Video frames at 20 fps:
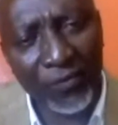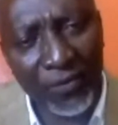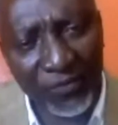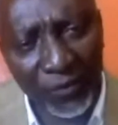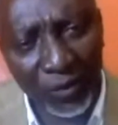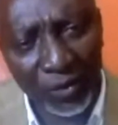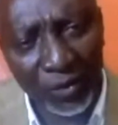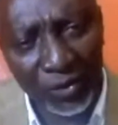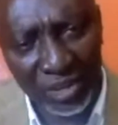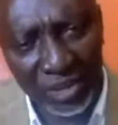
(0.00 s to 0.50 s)

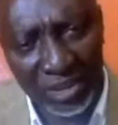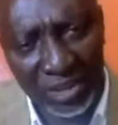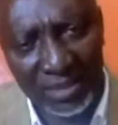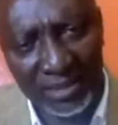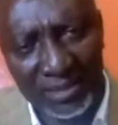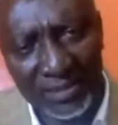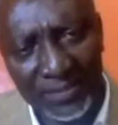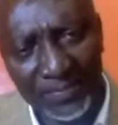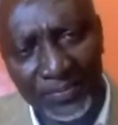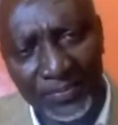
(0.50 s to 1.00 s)
revolution,
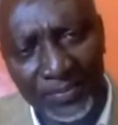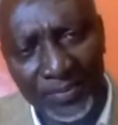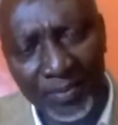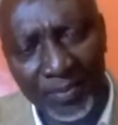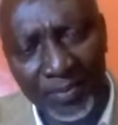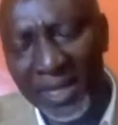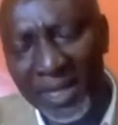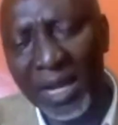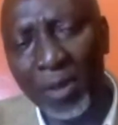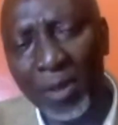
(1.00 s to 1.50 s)

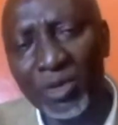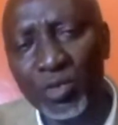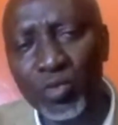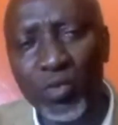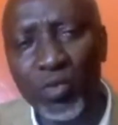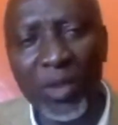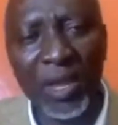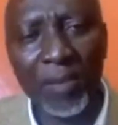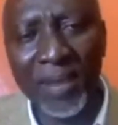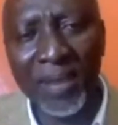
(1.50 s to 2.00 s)
but that was
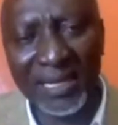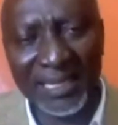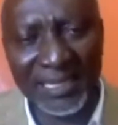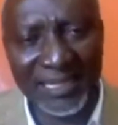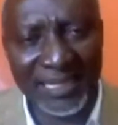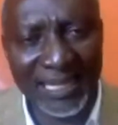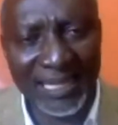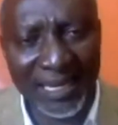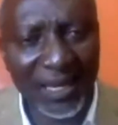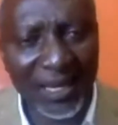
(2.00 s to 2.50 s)
way back
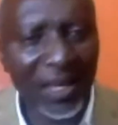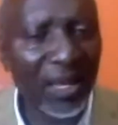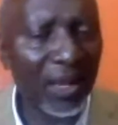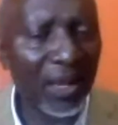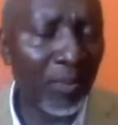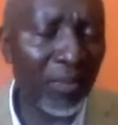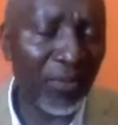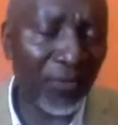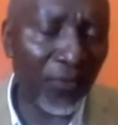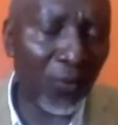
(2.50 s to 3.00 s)
in the
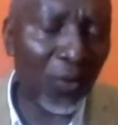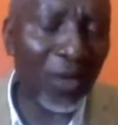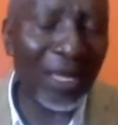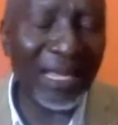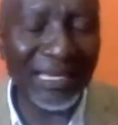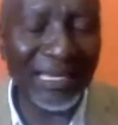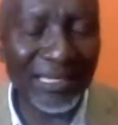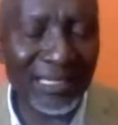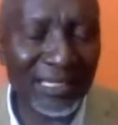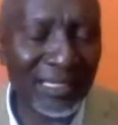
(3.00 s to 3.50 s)
before
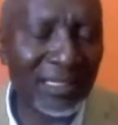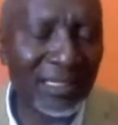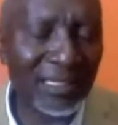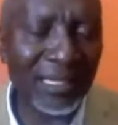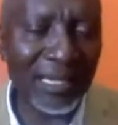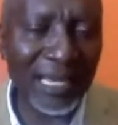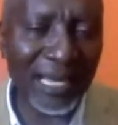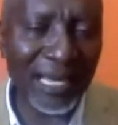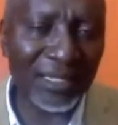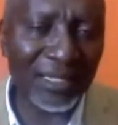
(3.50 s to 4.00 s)
80s,
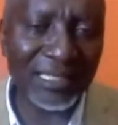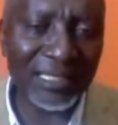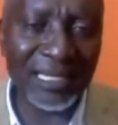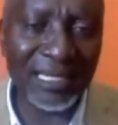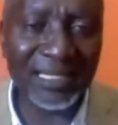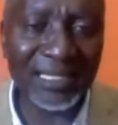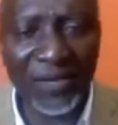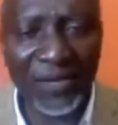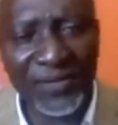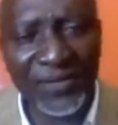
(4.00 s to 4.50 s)
that is in the
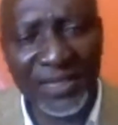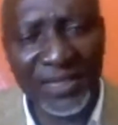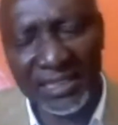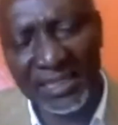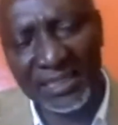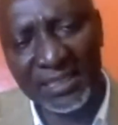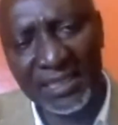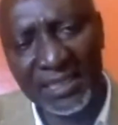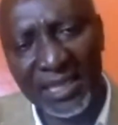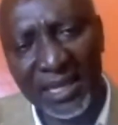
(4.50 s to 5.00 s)

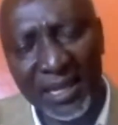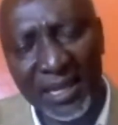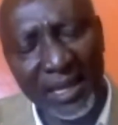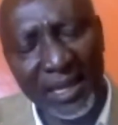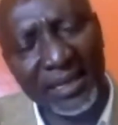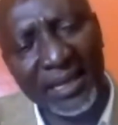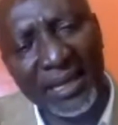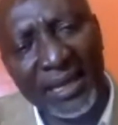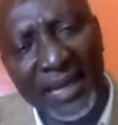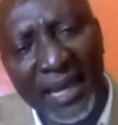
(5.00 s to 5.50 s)
70s,
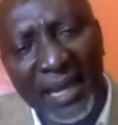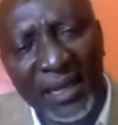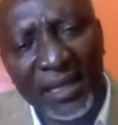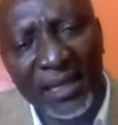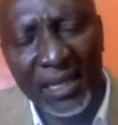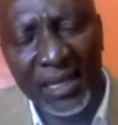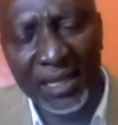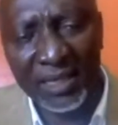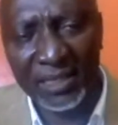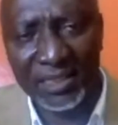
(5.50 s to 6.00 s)
and then
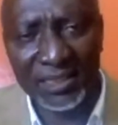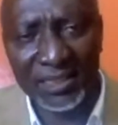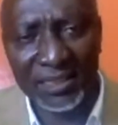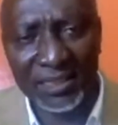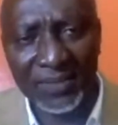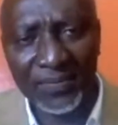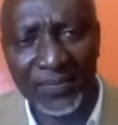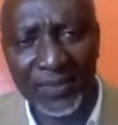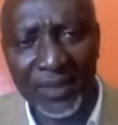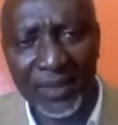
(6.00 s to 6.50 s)
early
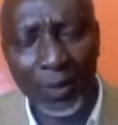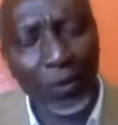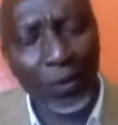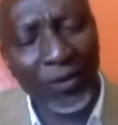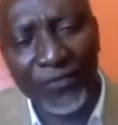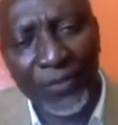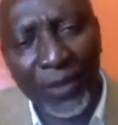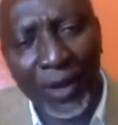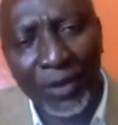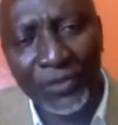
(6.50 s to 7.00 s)
80s.
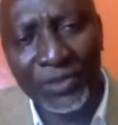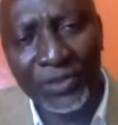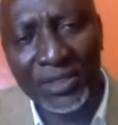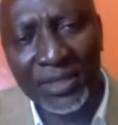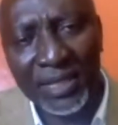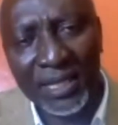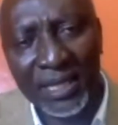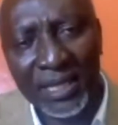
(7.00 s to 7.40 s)
We've not.